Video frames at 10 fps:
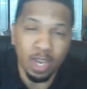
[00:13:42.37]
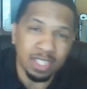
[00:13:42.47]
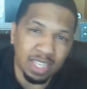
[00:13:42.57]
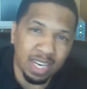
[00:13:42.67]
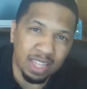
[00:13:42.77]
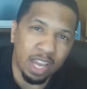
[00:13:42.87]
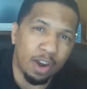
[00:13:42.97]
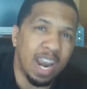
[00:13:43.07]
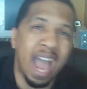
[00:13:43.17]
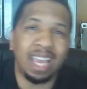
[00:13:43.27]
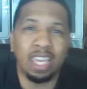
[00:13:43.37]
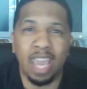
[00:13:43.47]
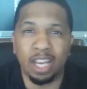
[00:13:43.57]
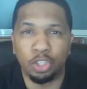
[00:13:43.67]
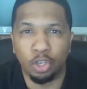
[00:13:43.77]
sitting there knocking
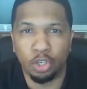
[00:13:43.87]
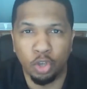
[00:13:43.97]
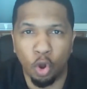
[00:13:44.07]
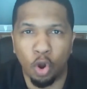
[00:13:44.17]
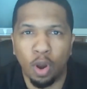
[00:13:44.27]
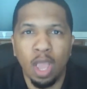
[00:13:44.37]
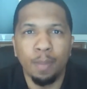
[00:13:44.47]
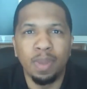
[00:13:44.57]
at your door.